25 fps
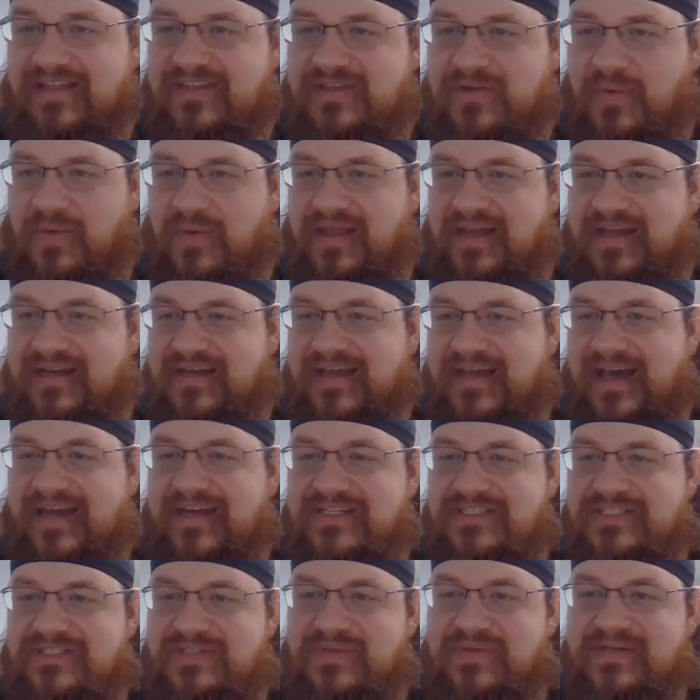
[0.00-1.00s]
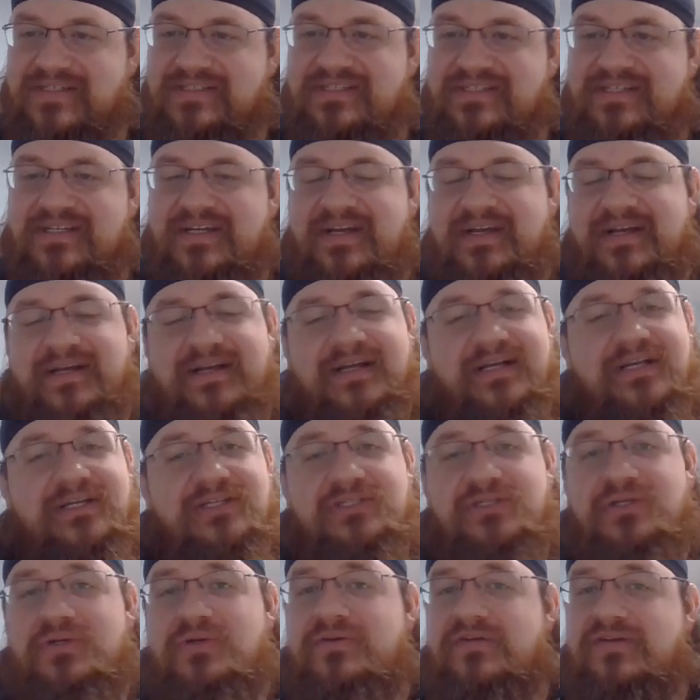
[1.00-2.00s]
20 on dinosaurs.
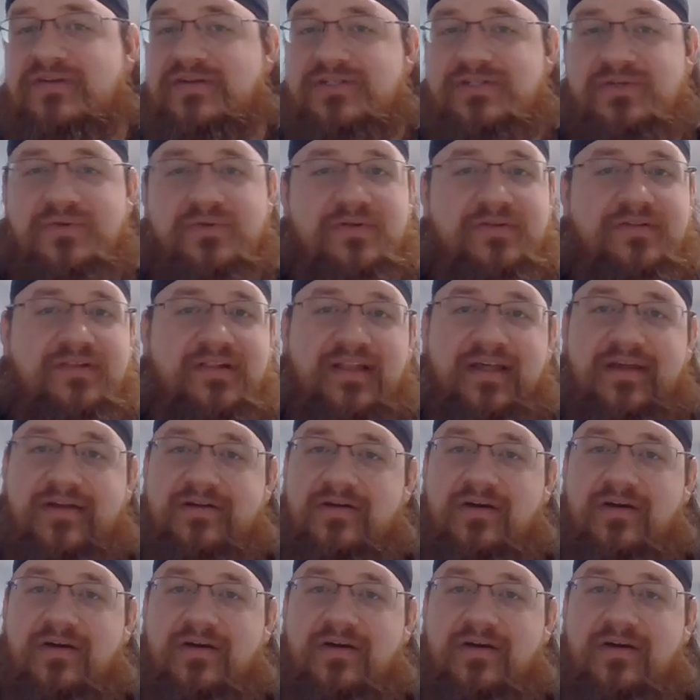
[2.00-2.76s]
Sooner, sooner than later,